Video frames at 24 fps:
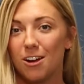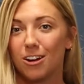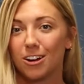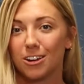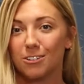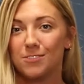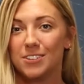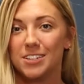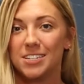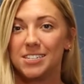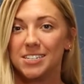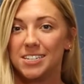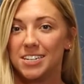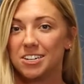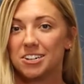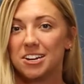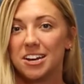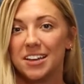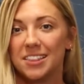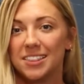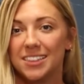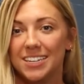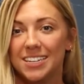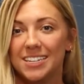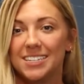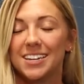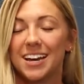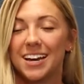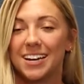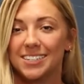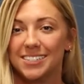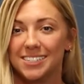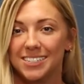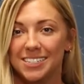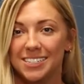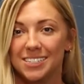Archivist here at the
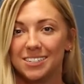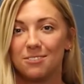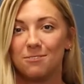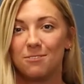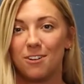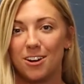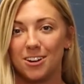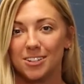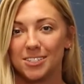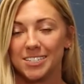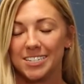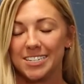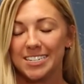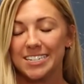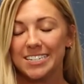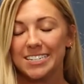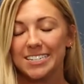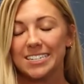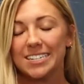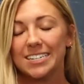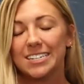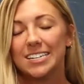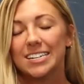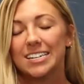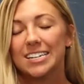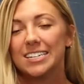Diocese of Austin.